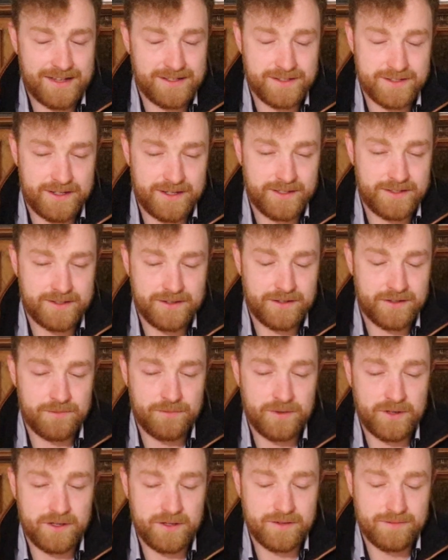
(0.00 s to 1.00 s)
teeth. You'd
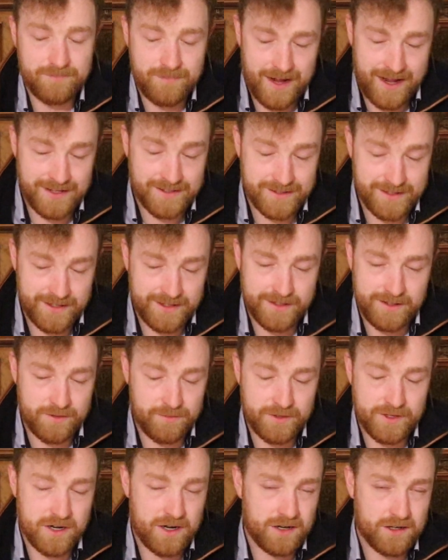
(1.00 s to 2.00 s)
be
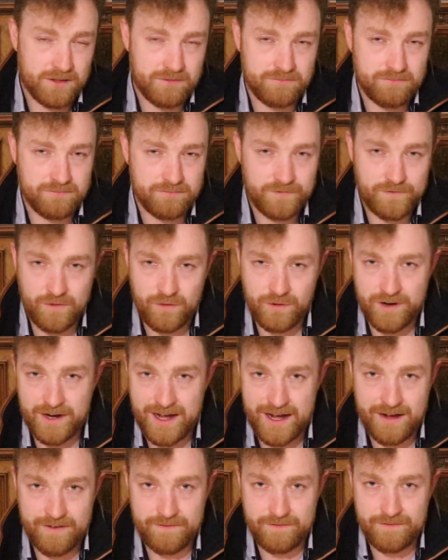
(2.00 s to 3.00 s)
talking
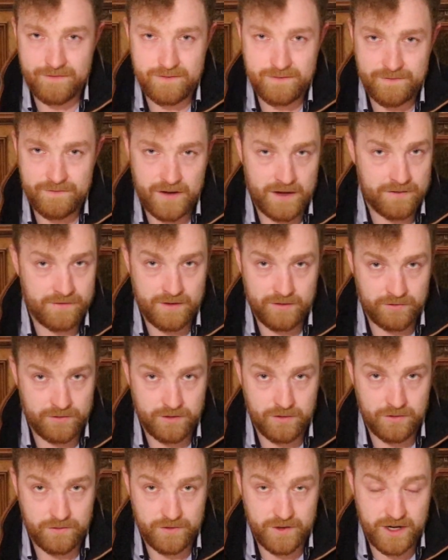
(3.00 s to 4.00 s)
€4,500,
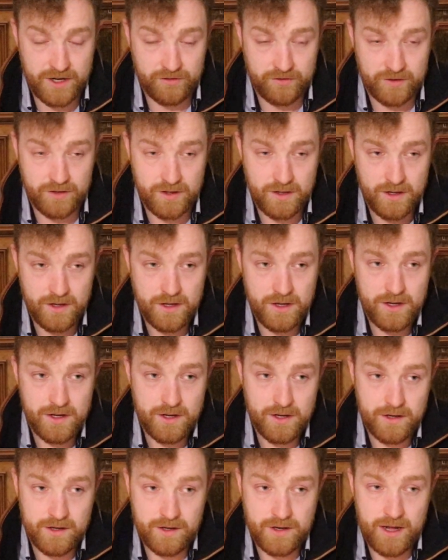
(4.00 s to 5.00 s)
€5,000 for an engine.
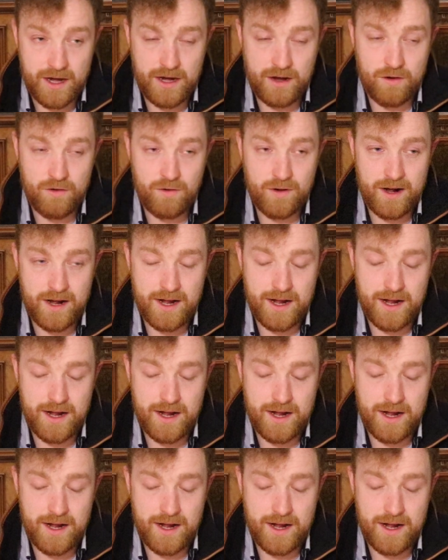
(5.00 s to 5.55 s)
Now,